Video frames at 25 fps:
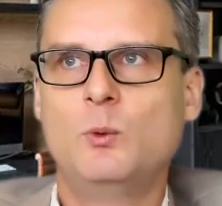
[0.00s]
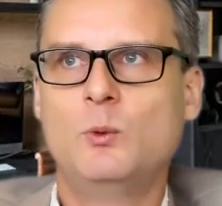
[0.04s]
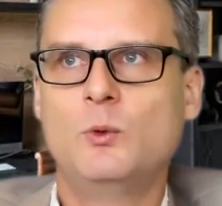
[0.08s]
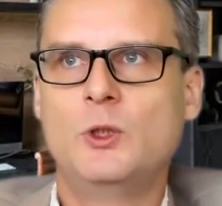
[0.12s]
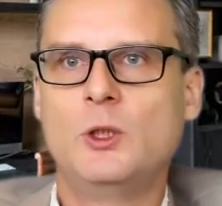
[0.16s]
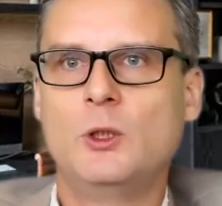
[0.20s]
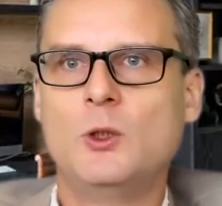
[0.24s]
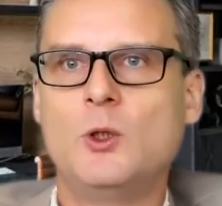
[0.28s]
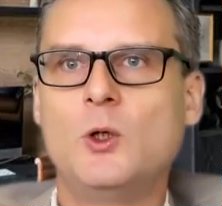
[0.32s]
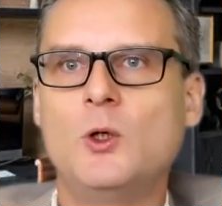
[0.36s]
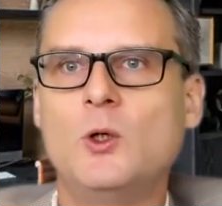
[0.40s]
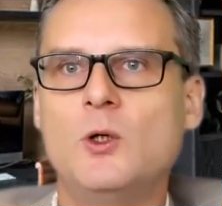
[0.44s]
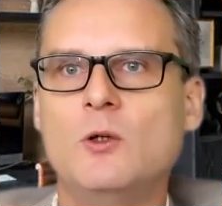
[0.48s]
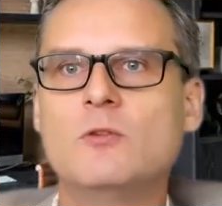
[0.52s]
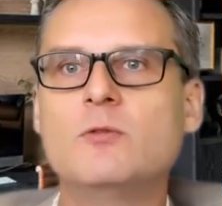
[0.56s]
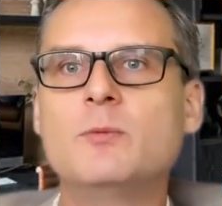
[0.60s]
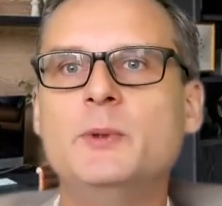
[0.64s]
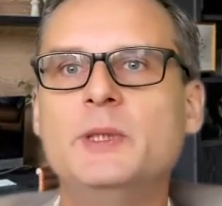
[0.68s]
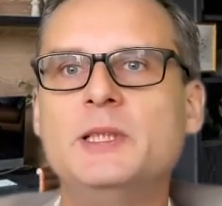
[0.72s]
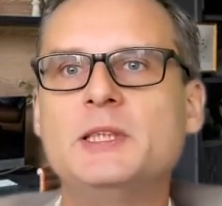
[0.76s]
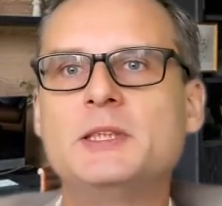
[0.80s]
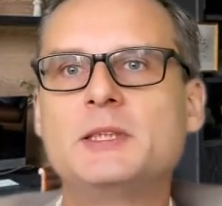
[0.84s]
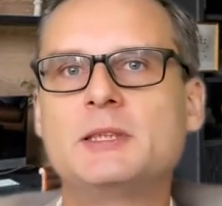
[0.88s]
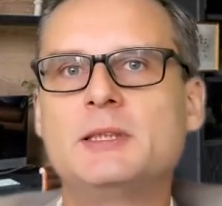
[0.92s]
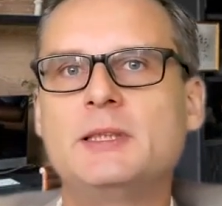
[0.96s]
the law of
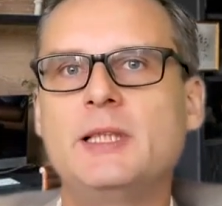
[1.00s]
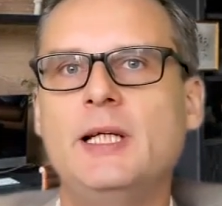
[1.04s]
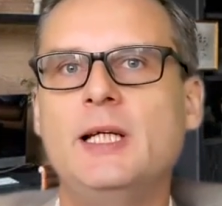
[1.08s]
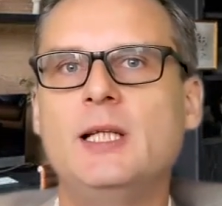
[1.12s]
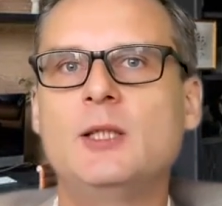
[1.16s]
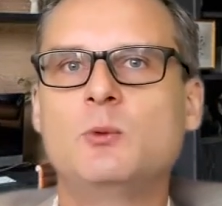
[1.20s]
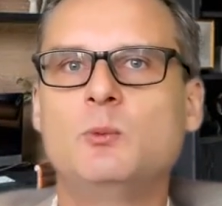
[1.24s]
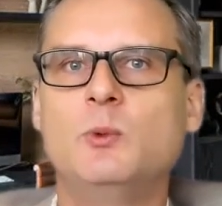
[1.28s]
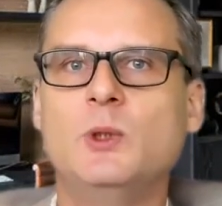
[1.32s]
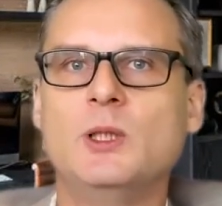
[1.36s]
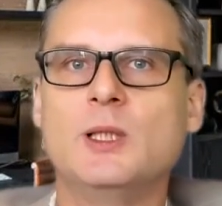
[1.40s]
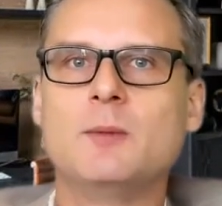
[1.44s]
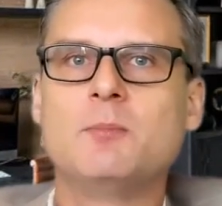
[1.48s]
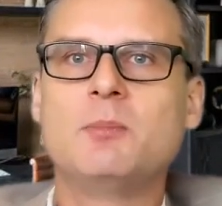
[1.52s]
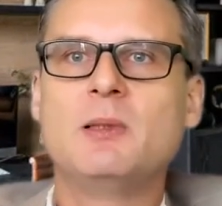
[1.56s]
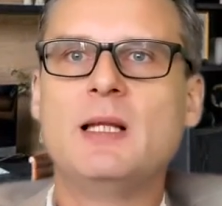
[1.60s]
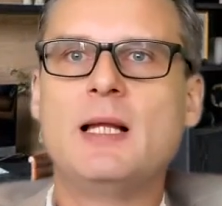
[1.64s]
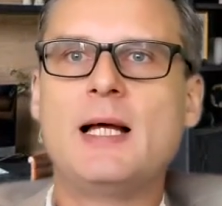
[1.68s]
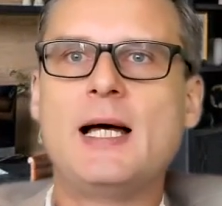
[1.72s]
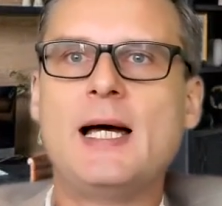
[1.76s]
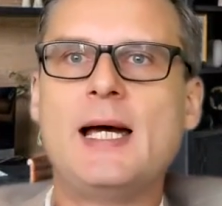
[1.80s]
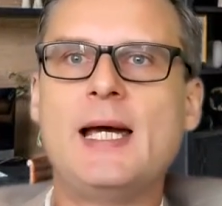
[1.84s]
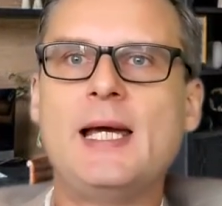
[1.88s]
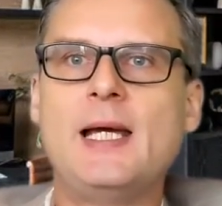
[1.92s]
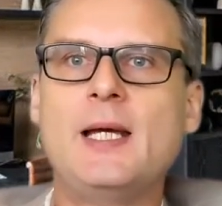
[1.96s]
which state will
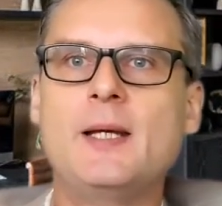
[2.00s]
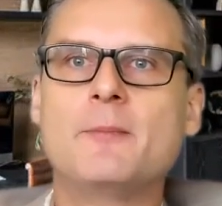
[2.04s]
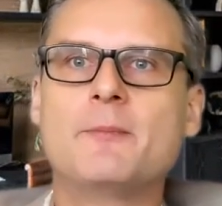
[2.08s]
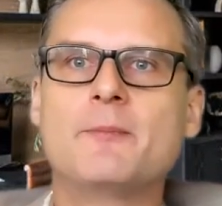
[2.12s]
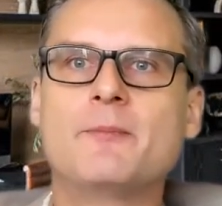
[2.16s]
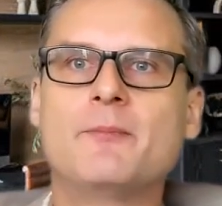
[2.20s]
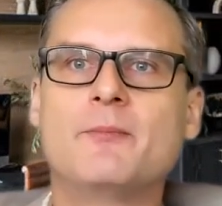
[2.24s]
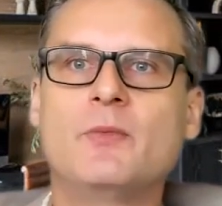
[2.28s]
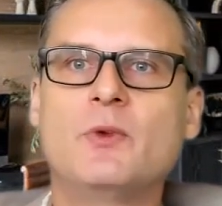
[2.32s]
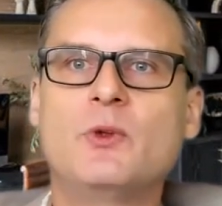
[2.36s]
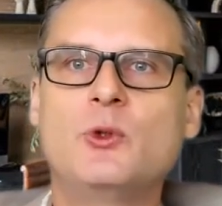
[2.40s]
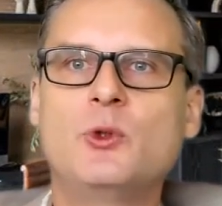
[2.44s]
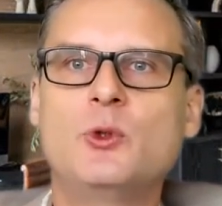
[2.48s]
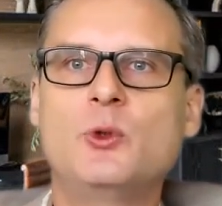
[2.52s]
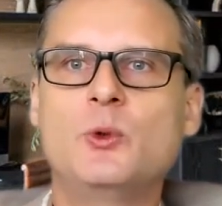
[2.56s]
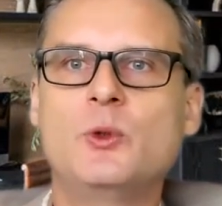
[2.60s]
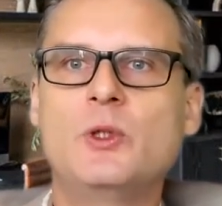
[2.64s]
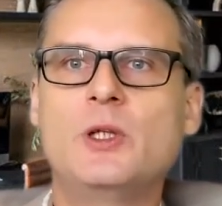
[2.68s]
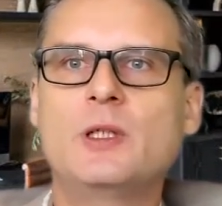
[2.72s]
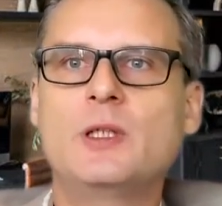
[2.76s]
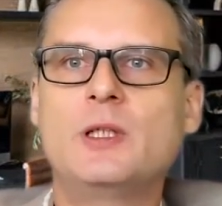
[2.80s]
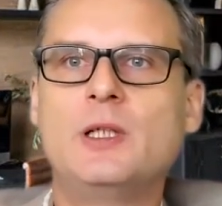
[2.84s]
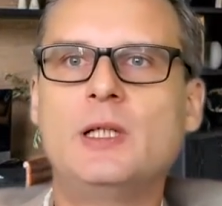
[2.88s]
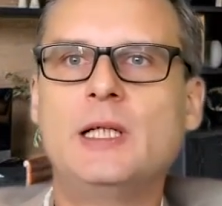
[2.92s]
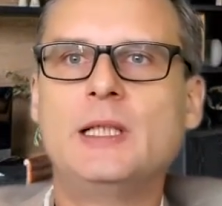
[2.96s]
apply to
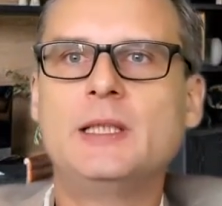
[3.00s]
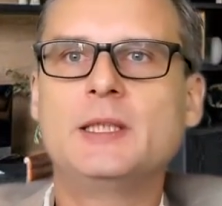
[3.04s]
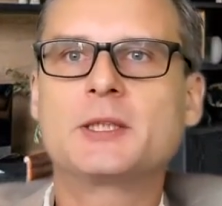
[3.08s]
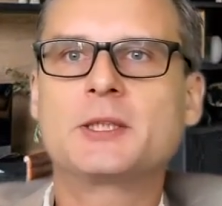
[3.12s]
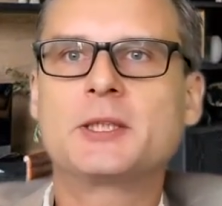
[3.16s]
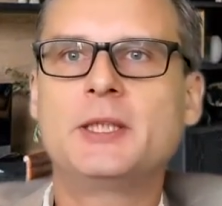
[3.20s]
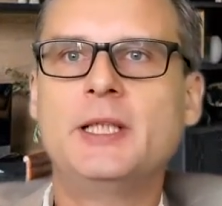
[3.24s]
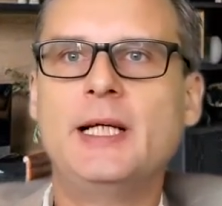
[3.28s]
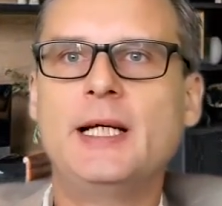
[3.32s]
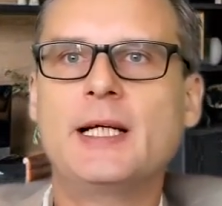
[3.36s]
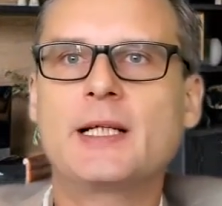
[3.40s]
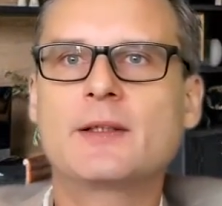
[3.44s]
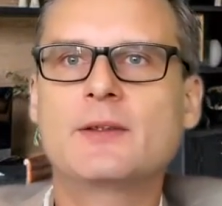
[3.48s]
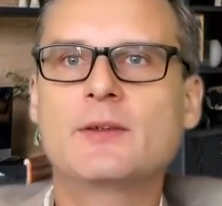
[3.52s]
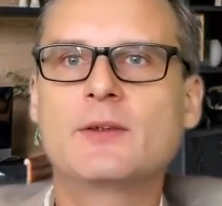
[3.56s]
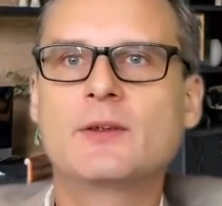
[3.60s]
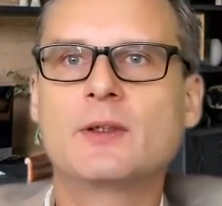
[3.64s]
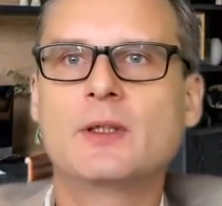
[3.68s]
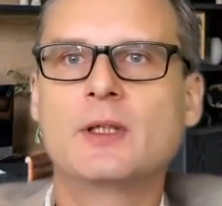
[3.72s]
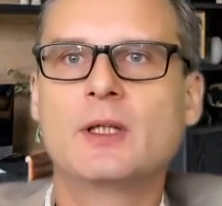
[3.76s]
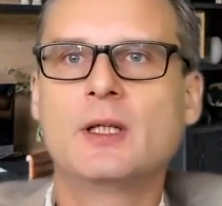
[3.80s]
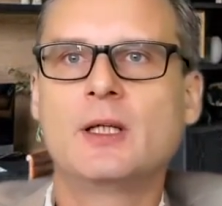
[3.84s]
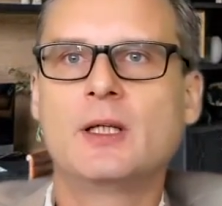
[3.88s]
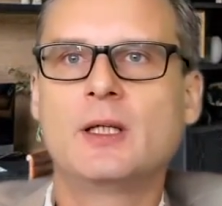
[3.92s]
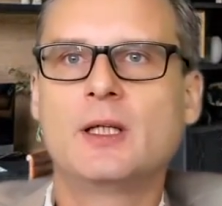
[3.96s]
the contract.